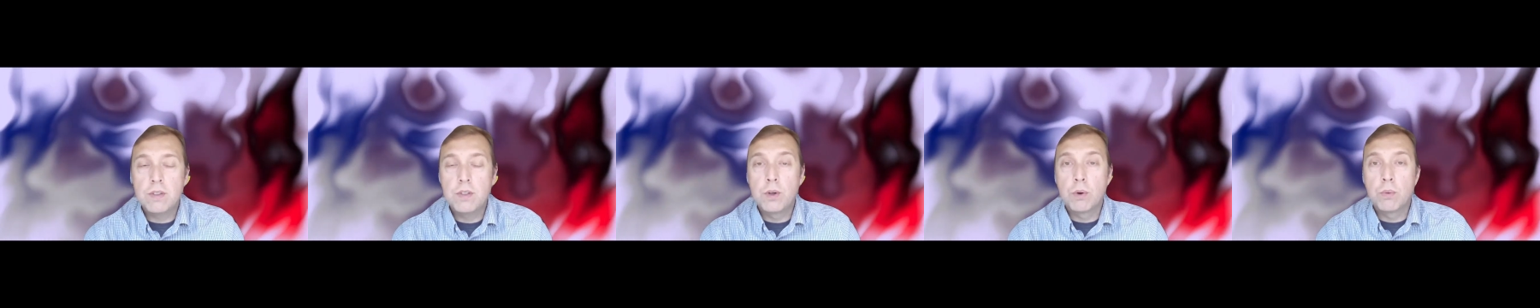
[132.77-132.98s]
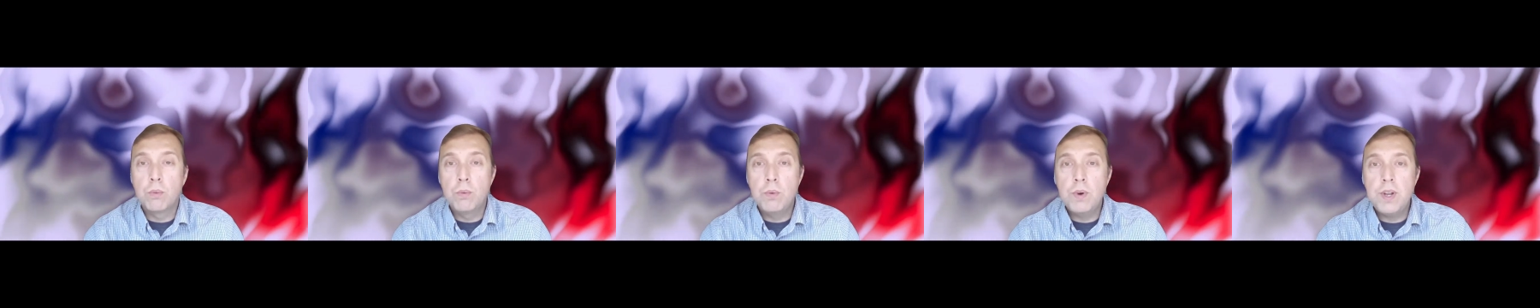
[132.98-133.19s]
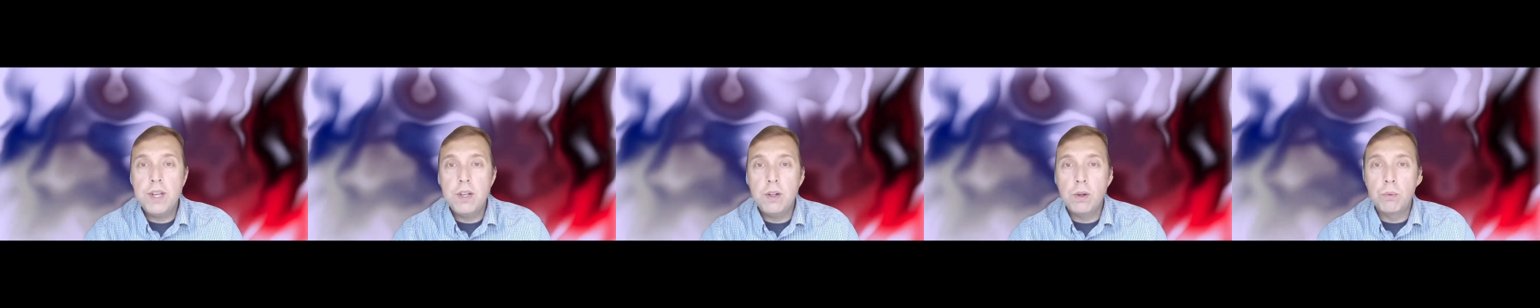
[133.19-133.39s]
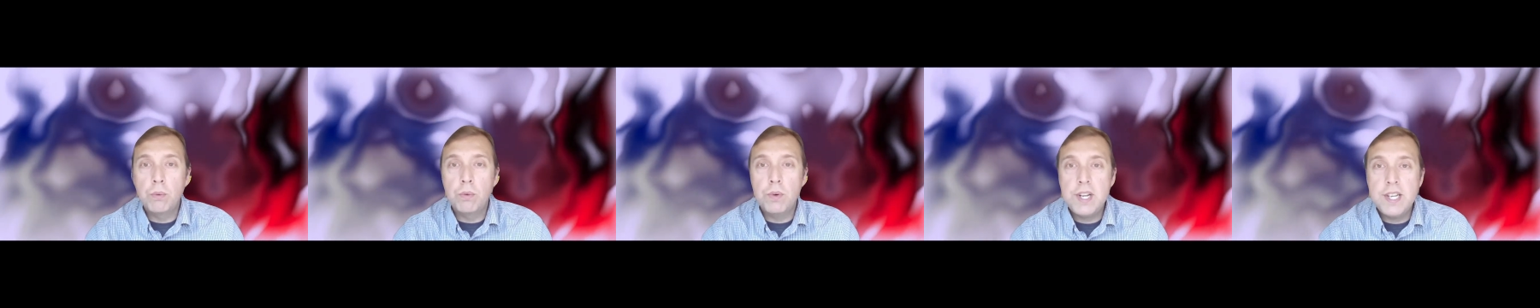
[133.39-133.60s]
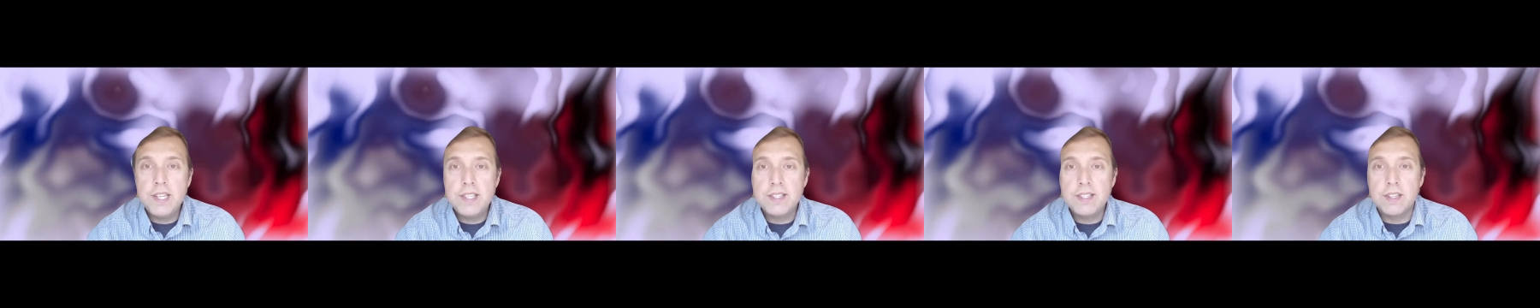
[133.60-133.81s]
the real
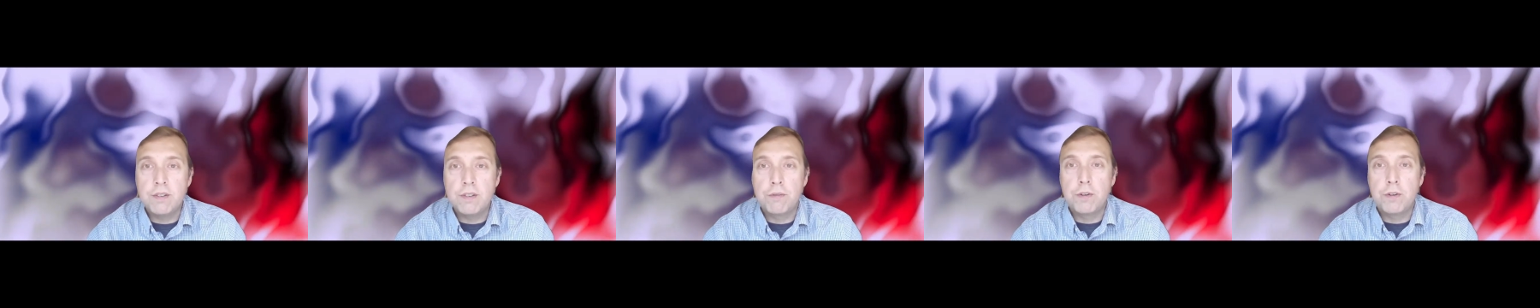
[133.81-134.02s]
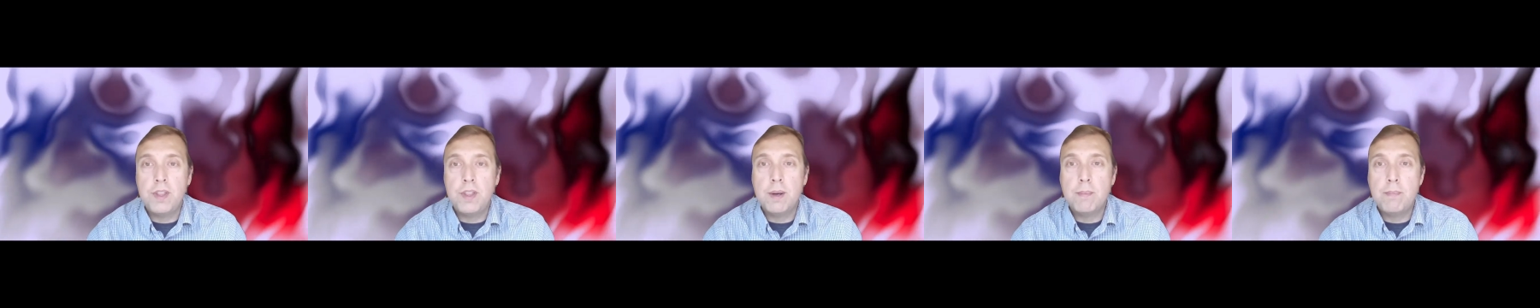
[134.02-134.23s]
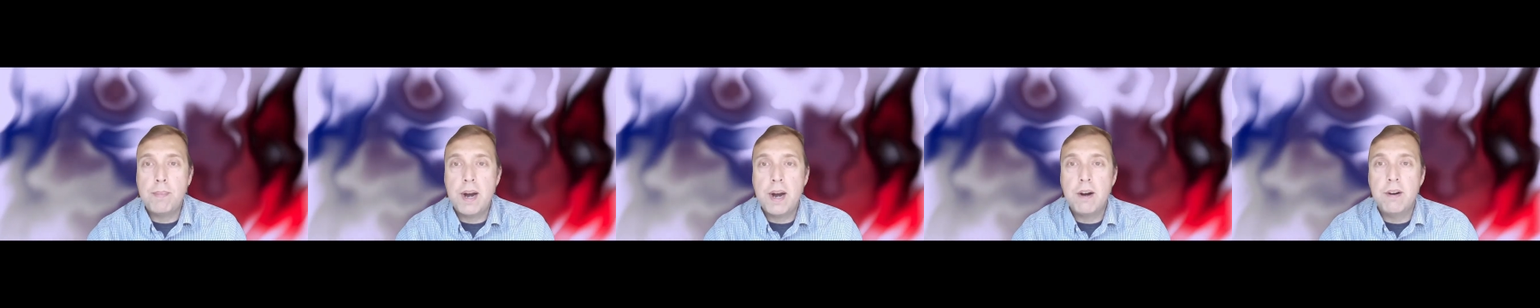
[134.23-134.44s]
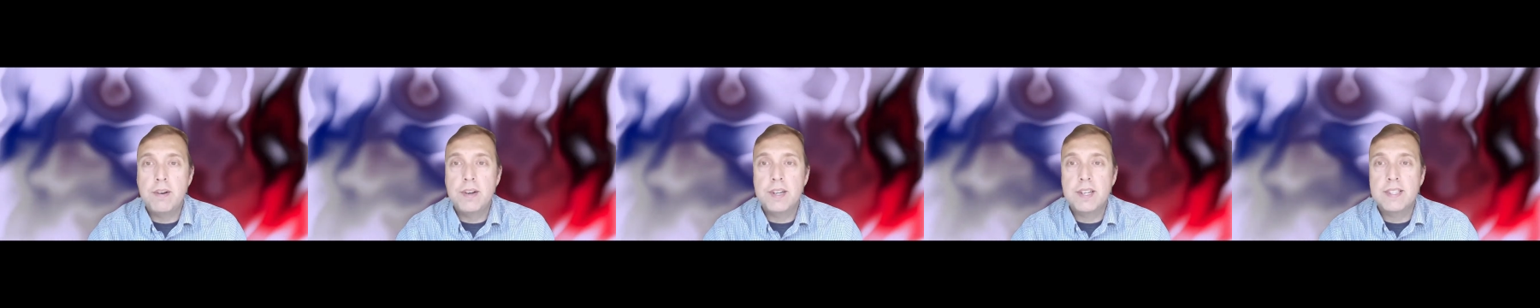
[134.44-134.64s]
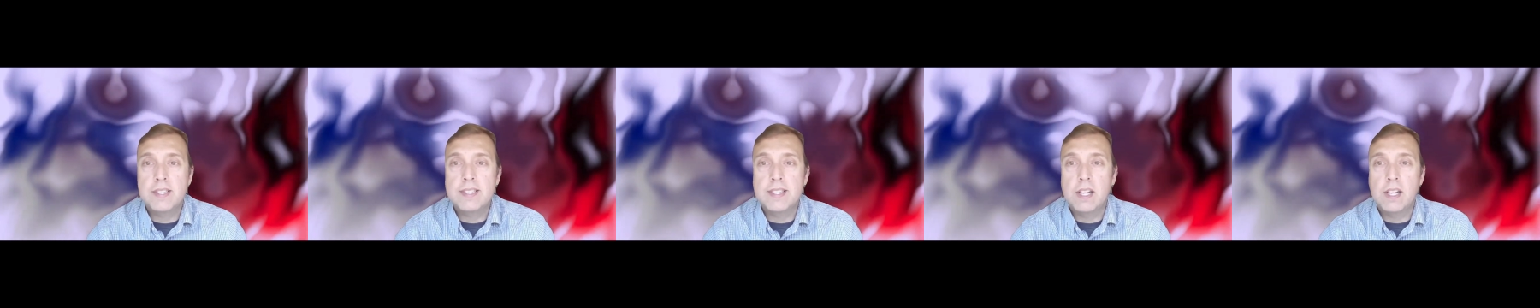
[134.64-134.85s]
reason for the apparent
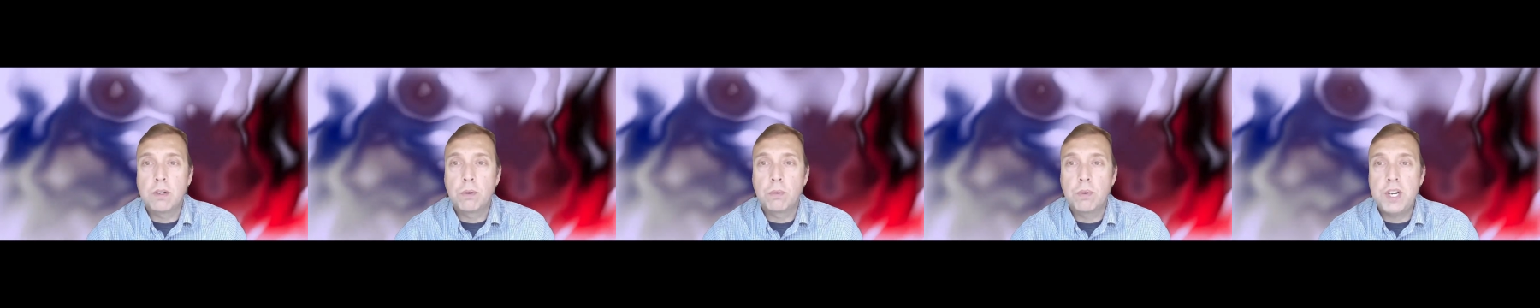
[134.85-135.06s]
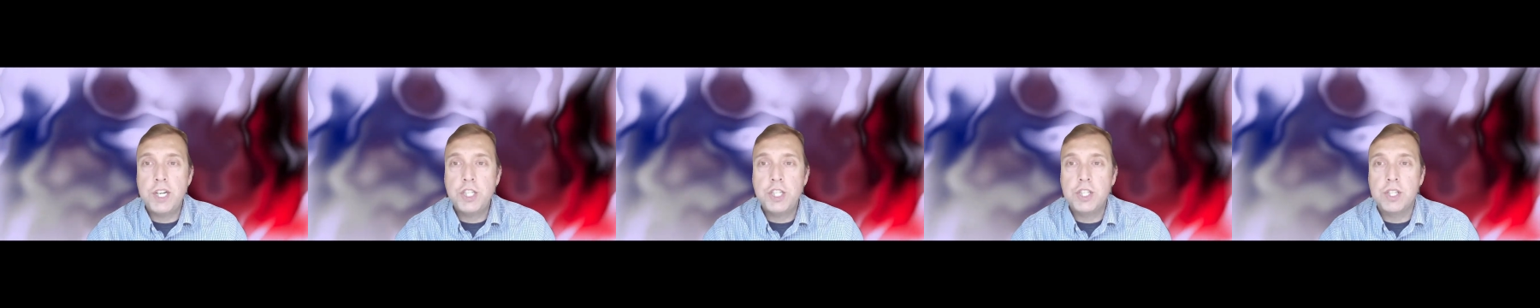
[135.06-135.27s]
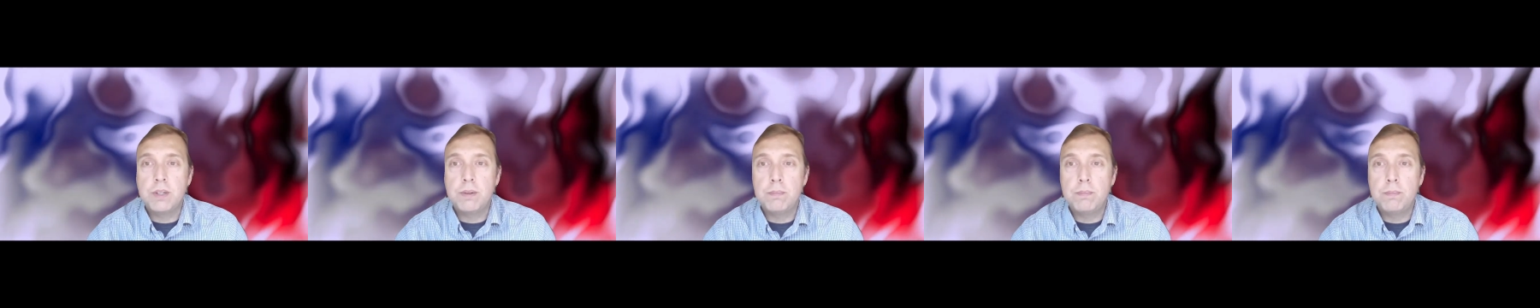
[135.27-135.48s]
acceleration